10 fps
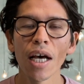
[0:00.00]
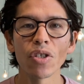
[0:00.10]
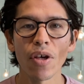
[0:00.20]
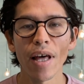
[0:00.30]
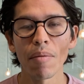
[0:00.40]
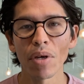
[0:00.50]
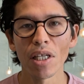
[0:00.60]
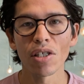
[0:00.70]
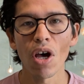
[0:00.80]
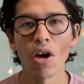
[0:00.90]
So that
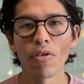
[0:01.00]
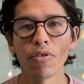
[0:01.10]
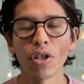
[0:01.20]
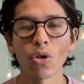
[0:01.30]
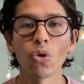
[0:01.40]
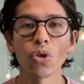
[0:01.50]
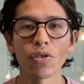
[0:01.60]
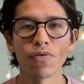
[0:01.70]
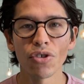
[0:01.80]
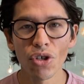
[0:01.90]
means over the course
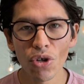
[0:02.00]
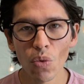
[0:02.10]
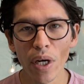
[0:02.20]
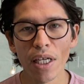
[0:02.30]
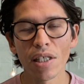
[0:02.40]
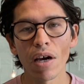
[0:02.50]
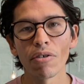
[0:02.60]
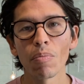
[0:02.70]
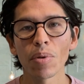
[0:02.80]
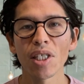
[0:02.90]
of two weeks, there are
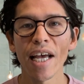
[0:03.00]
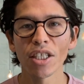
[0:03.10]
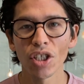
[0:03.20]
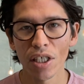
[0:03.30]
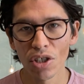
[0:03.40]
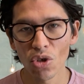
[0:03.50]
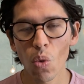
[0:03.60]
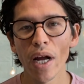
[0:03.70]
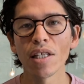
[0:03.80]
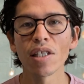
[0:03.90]
potentially
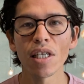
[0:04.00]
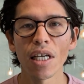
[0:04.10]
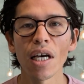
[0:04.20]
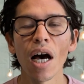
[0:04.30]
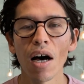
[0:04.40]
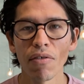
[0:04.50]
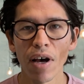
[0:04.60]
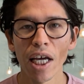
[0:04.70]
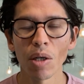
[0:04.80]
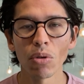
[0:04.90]
twenty
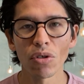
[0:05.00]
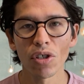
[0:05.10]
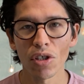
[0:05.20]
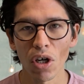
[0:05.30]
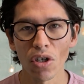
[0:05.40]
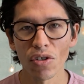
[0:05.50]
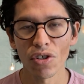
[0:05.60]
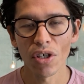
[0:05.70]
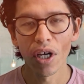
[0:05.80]
available slots.